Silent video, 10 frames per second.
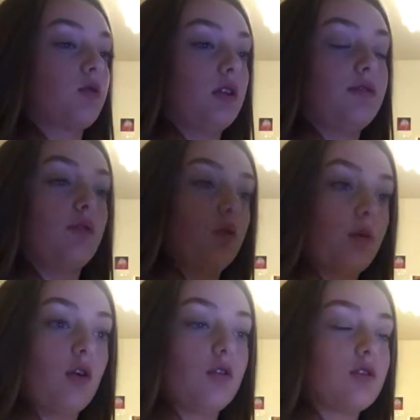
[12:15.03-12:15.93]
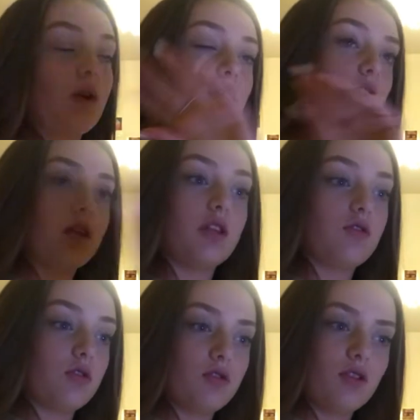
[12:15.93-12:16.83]
it for tomorrow, so everything's
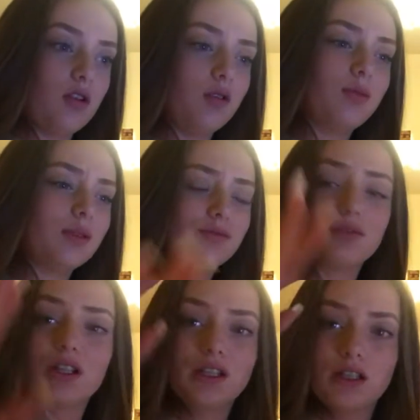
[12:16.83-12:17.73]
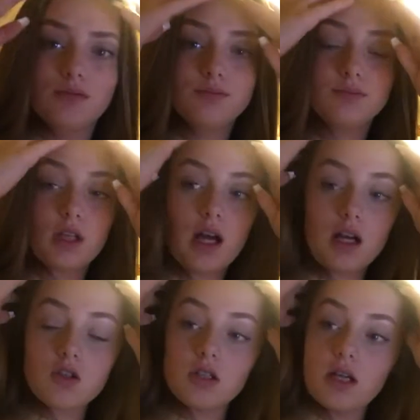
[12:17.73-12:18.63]
just up and ready.
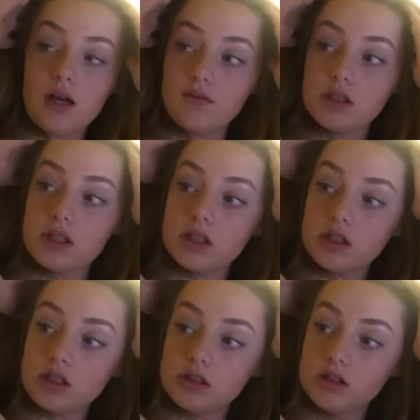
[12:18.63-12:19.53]
Actually, I'm taking,